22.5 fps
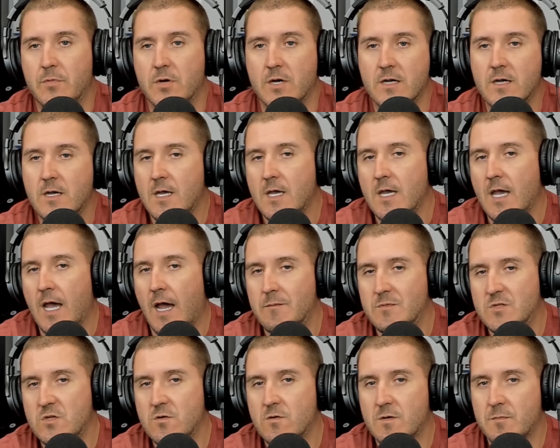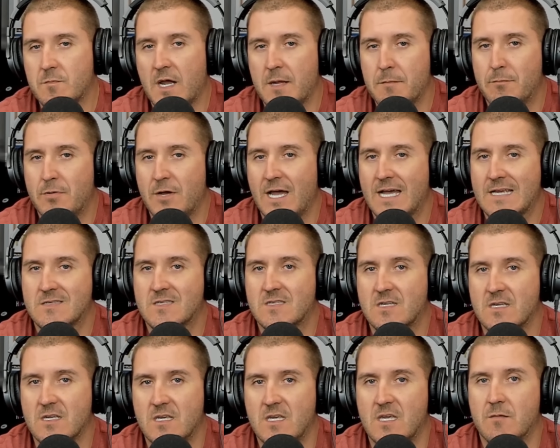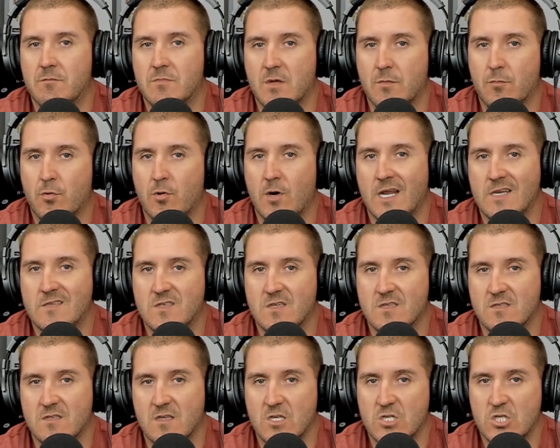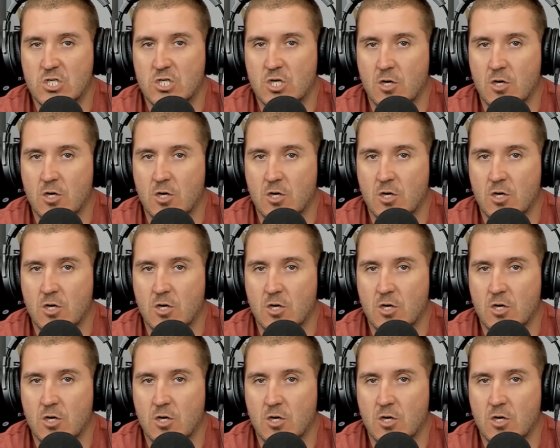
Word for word: But I'm doing my best to keep the prices of the